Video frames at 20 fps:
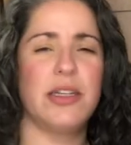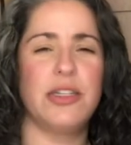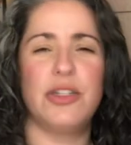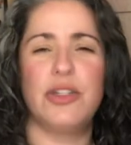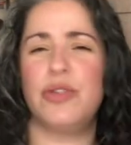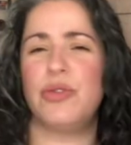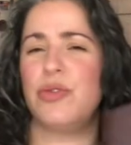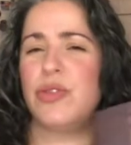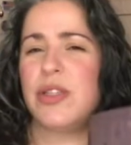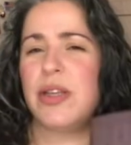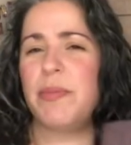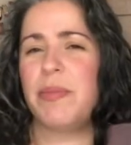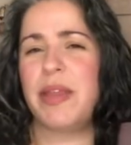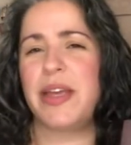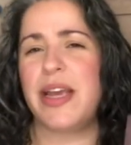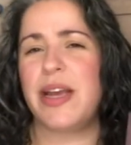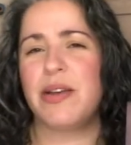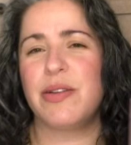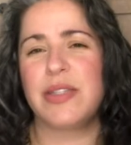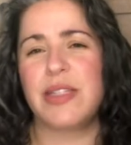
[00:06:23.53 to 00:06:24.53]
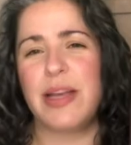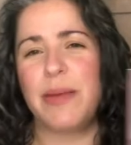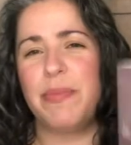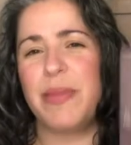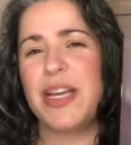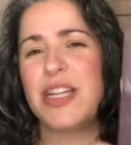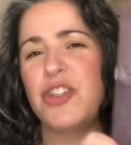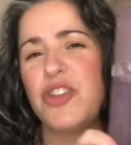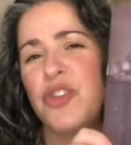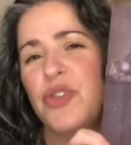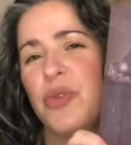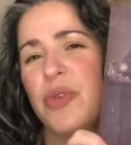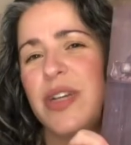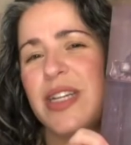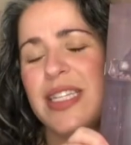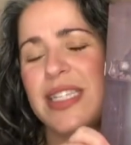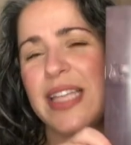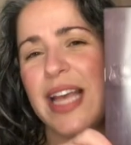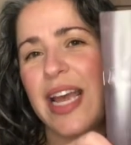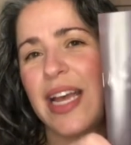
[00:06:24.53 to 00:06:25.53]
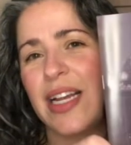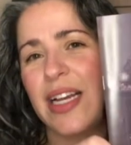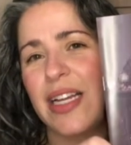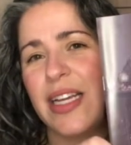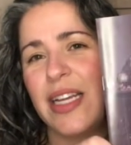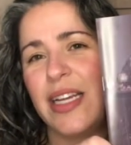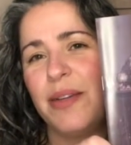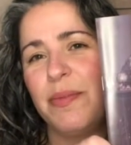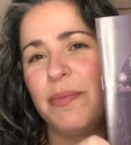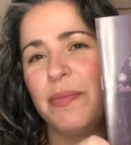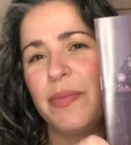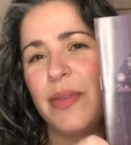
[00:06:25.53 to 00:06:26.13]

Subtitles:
do something else. I'm not sure exactly.